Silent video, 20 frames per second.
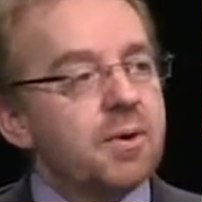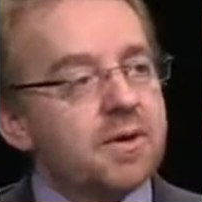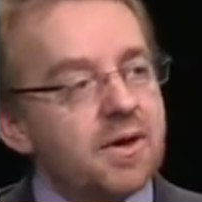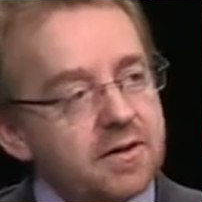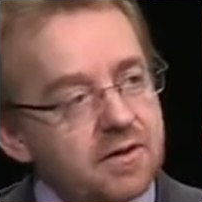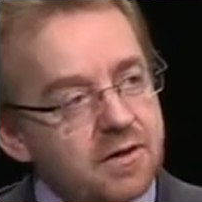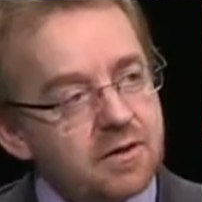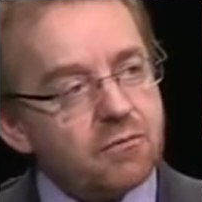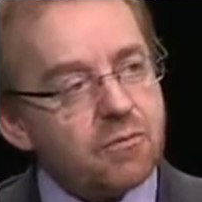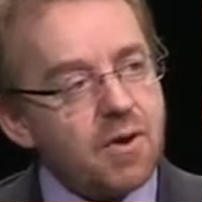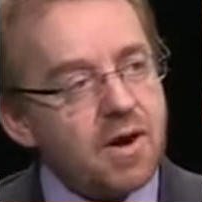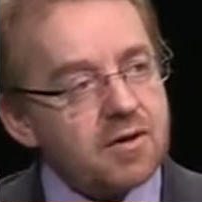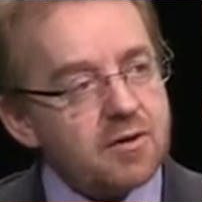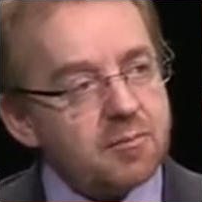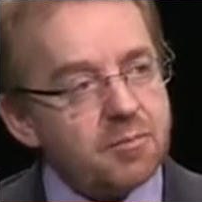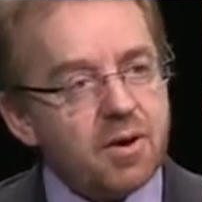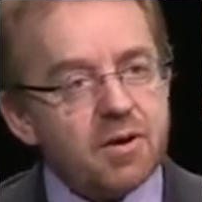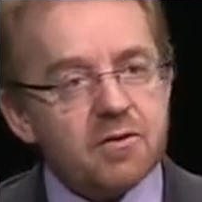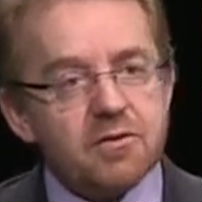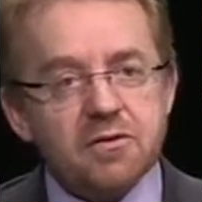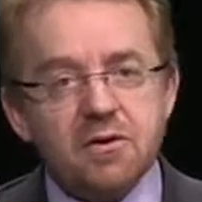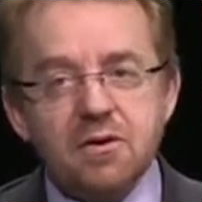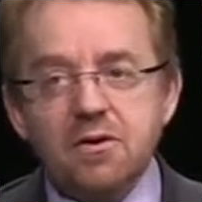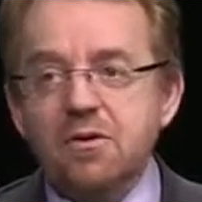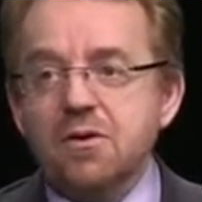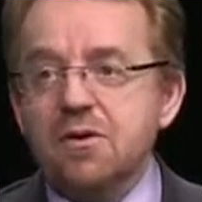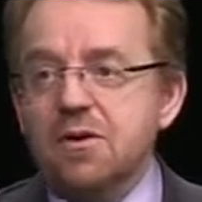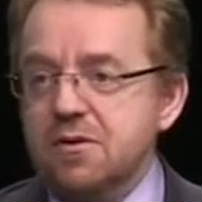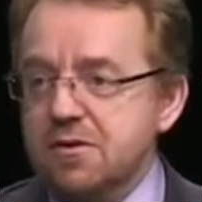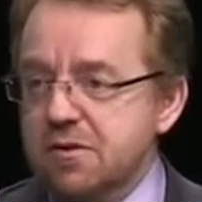But I did write about it a
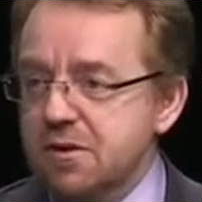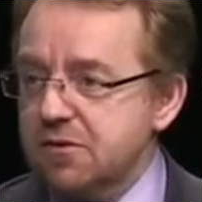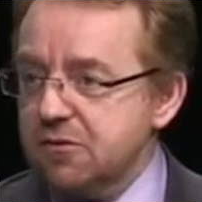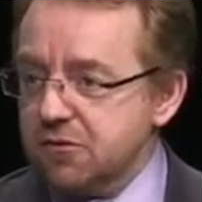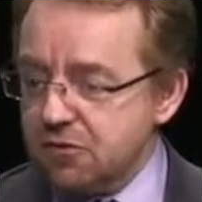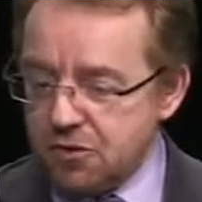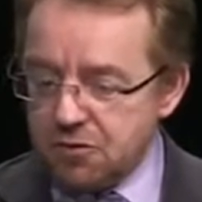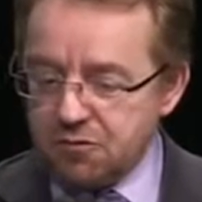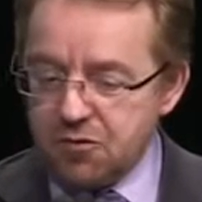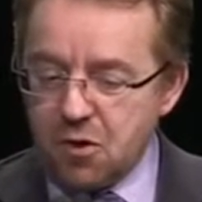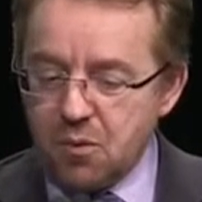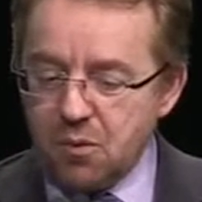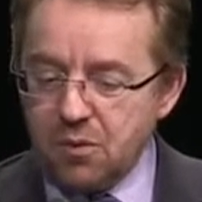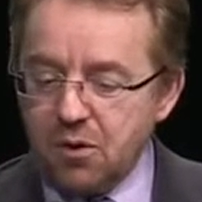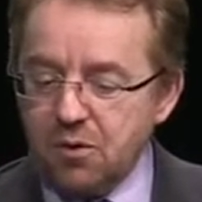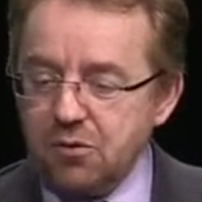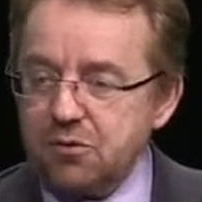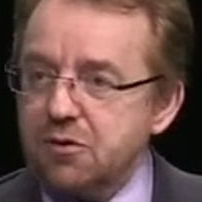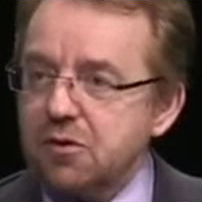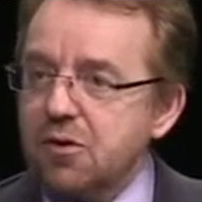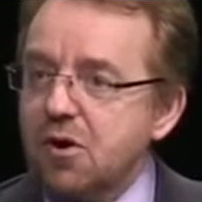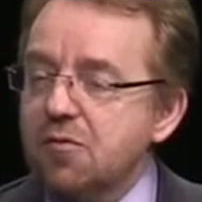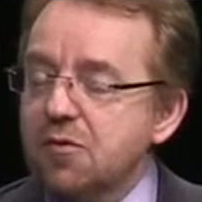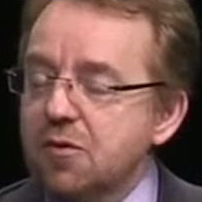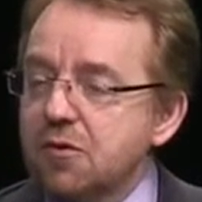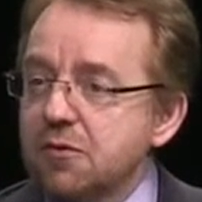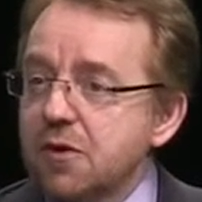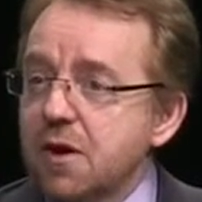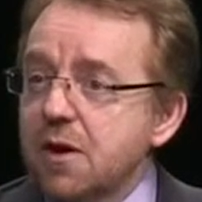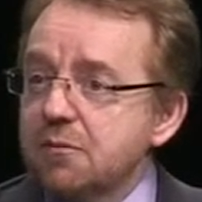lot and did sort of go along to
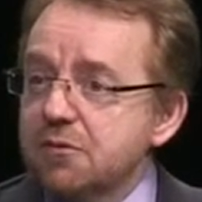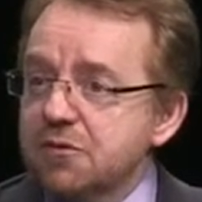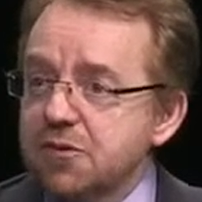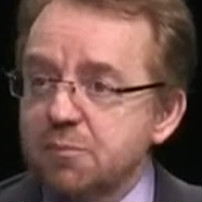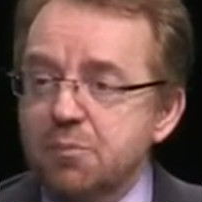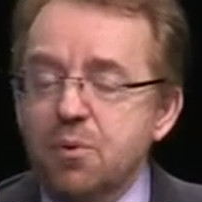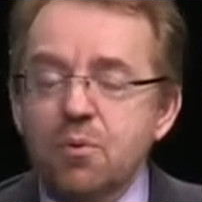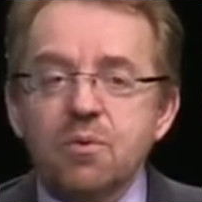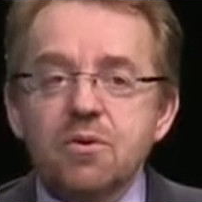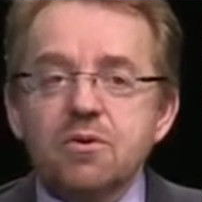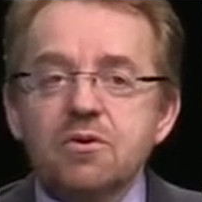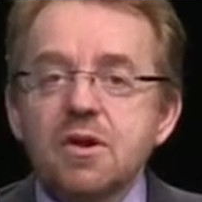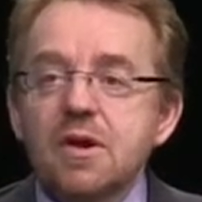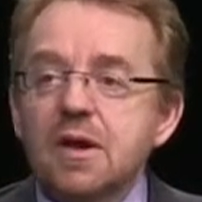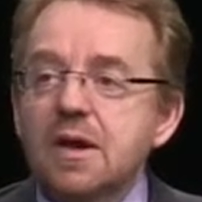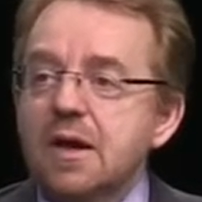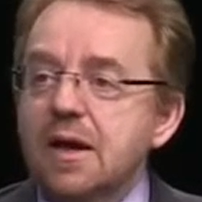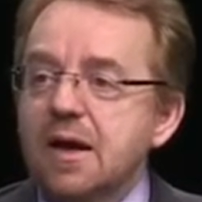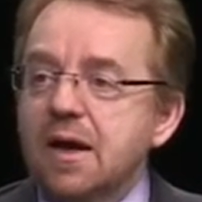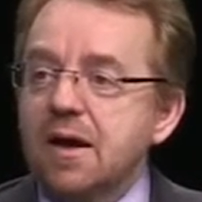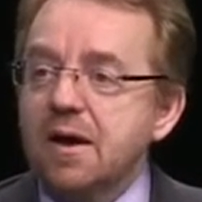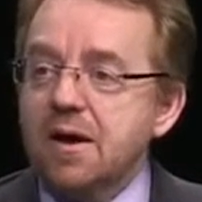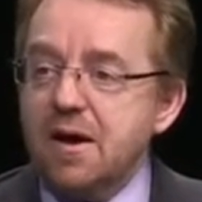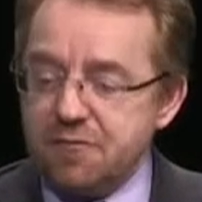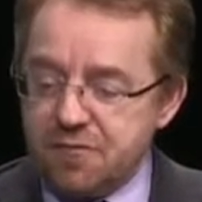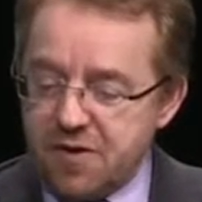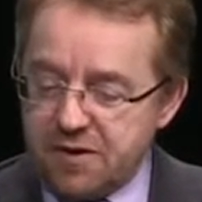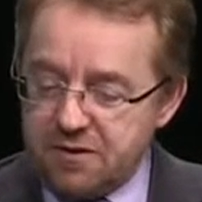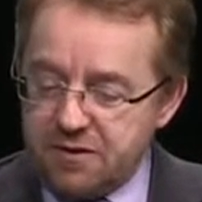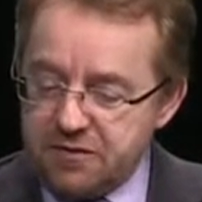offer uh, support uh,
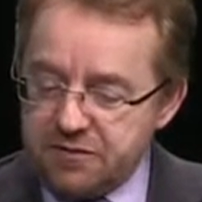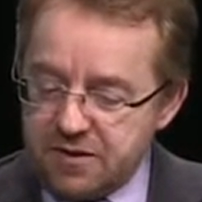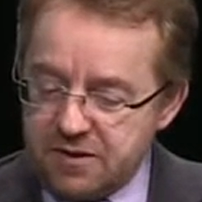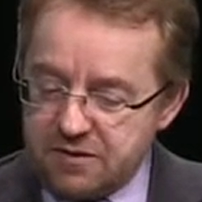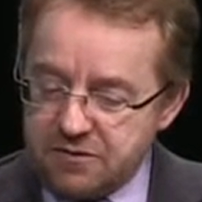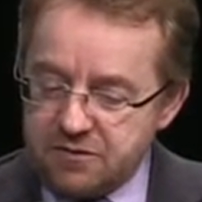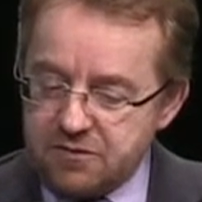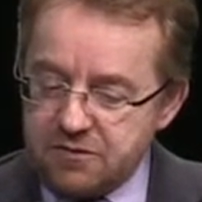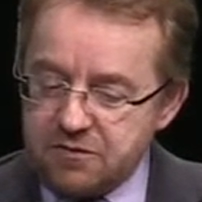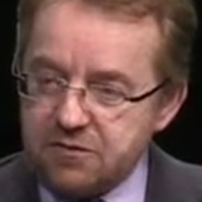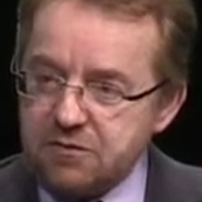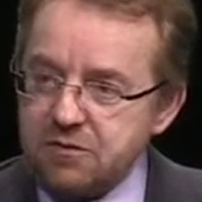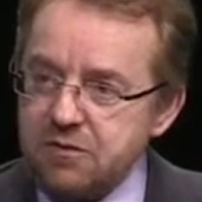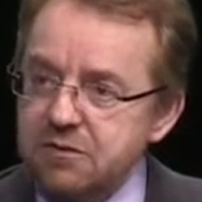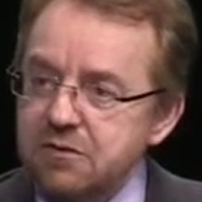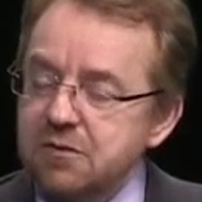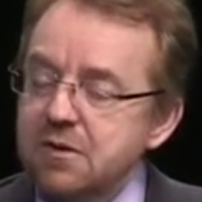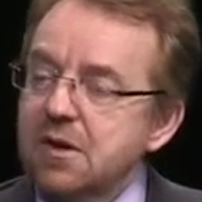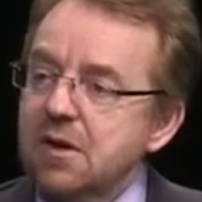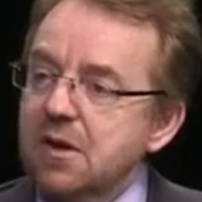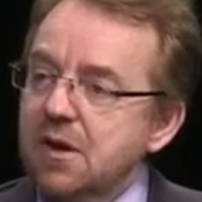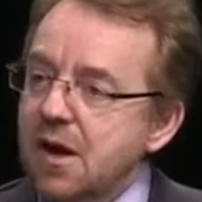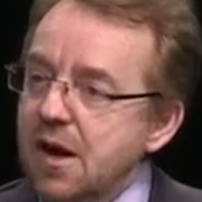at various instances.